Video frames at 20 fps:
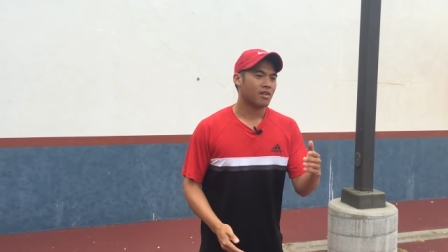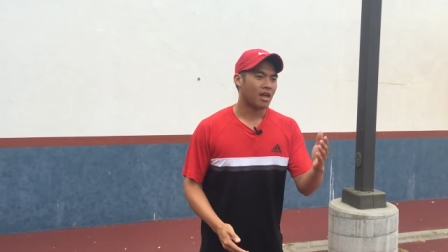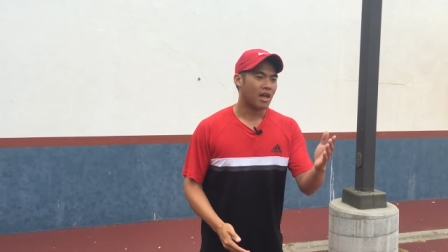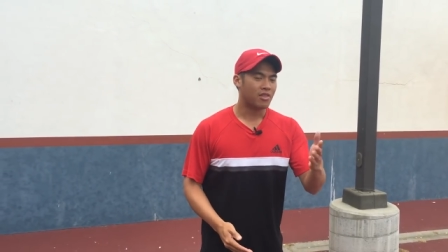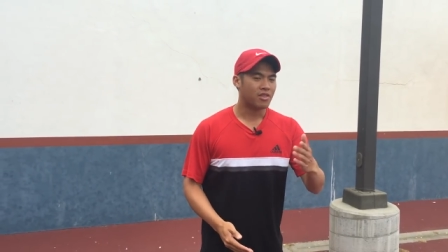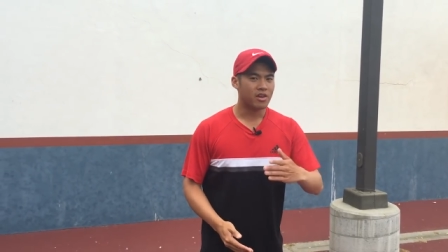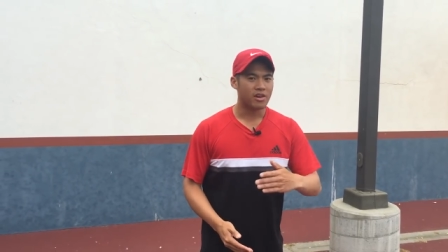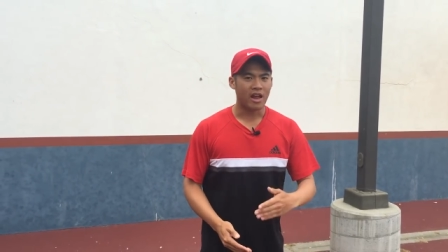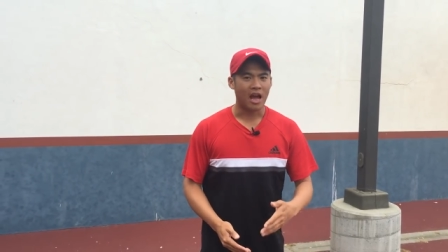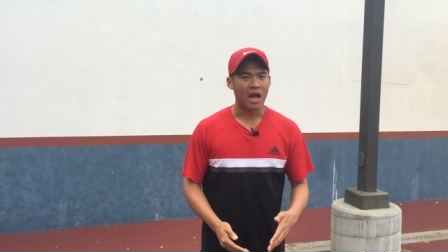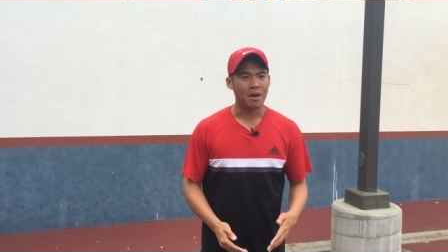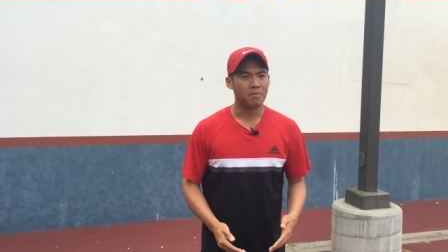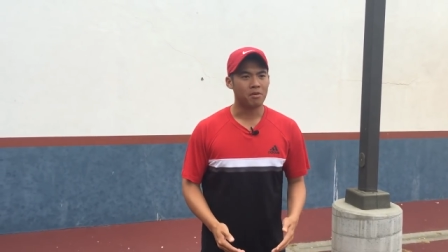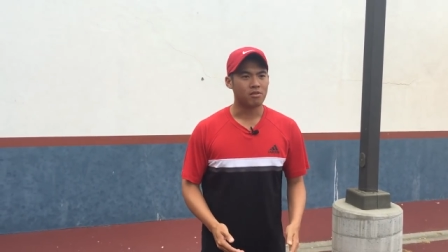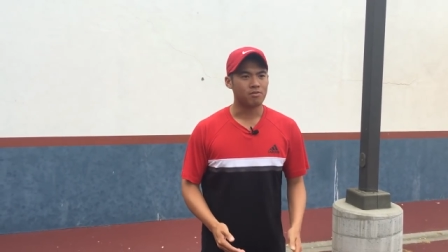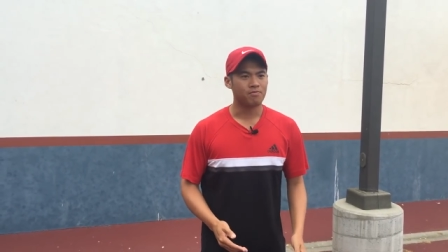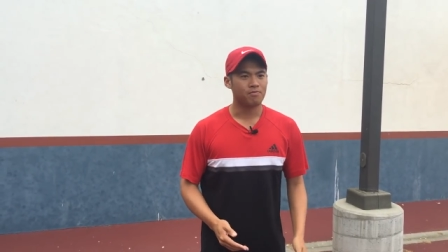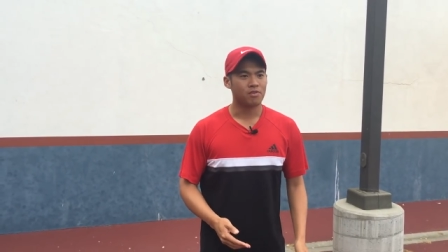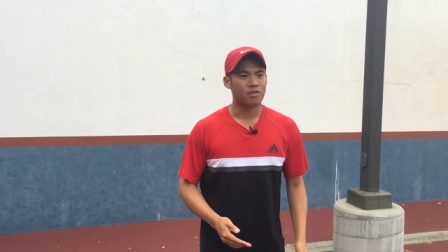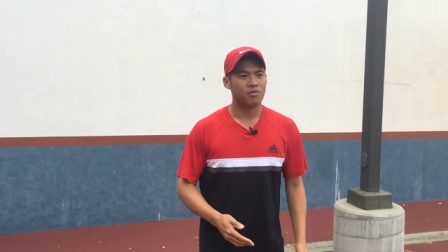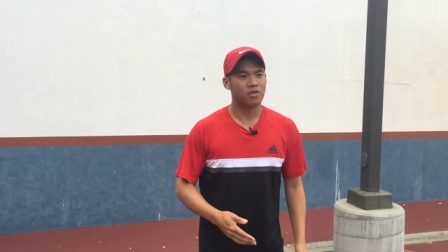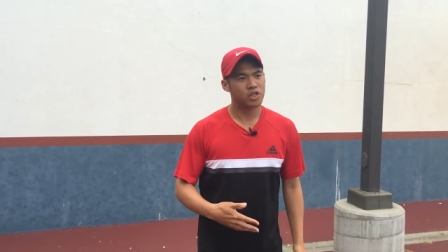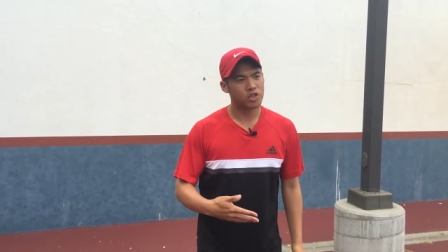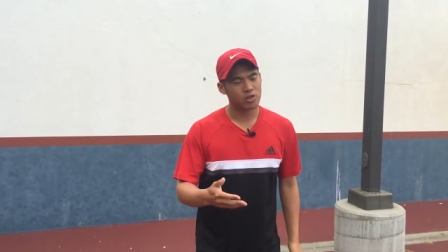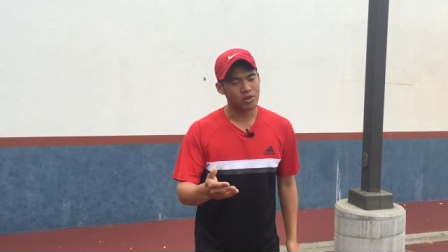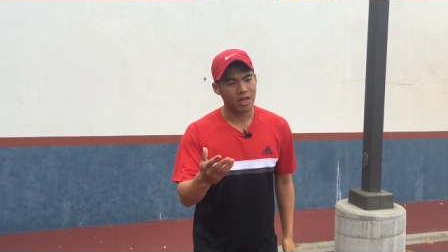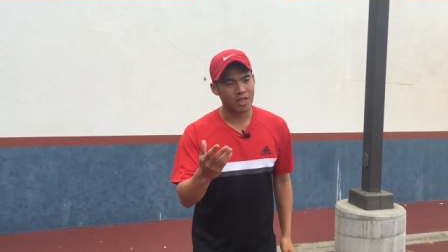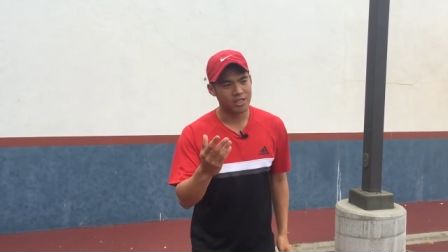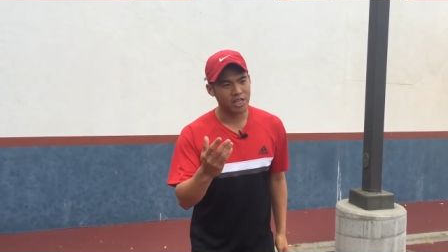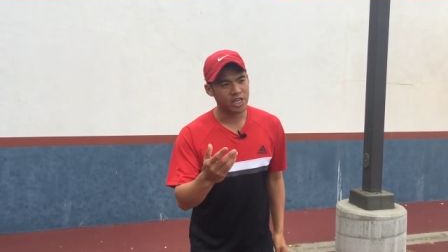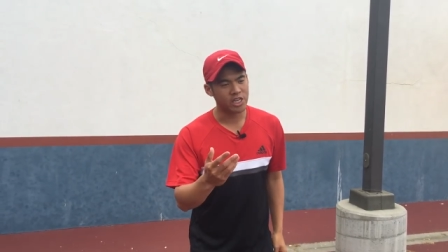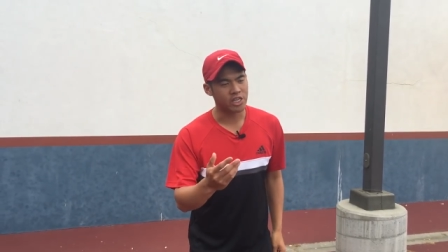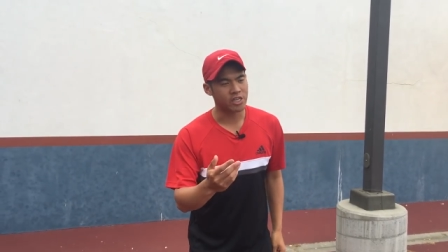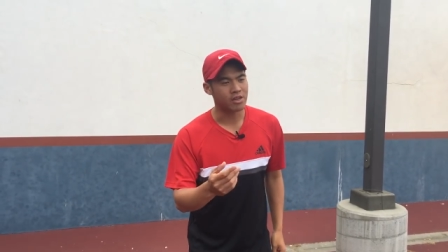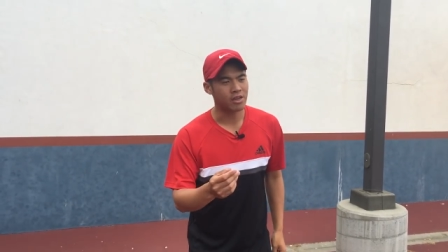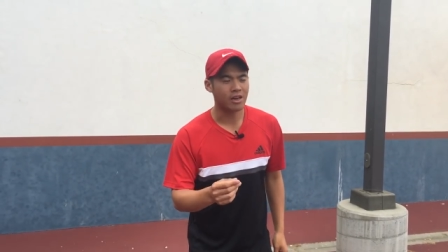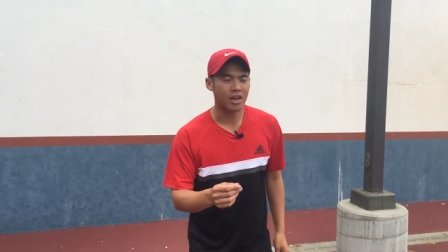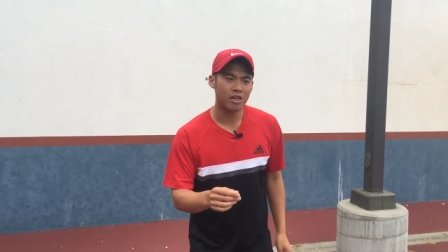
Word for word: And then how about visualization?